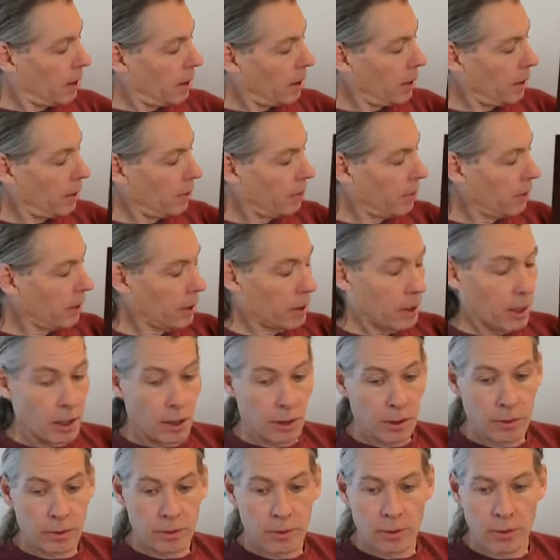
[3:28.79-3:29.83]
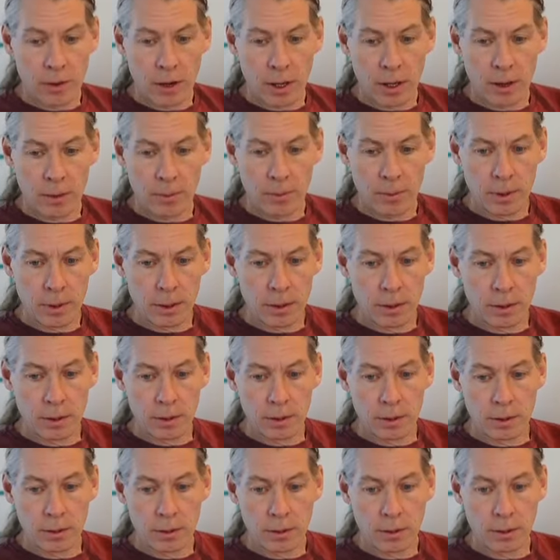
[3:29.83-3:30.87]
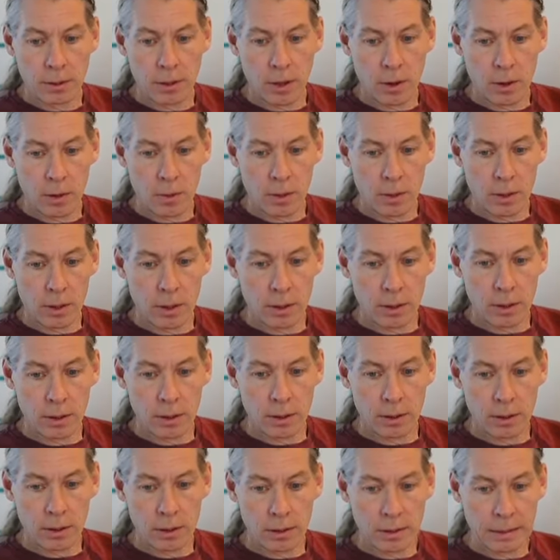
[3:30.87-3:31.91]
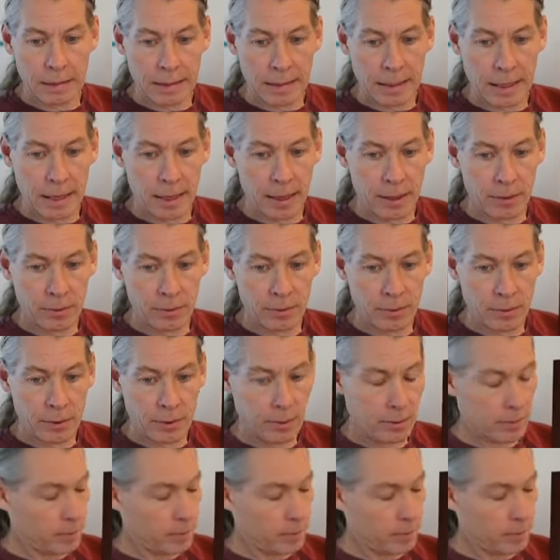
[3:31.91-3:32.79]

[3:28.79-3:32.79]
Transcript: if it goes from lower left,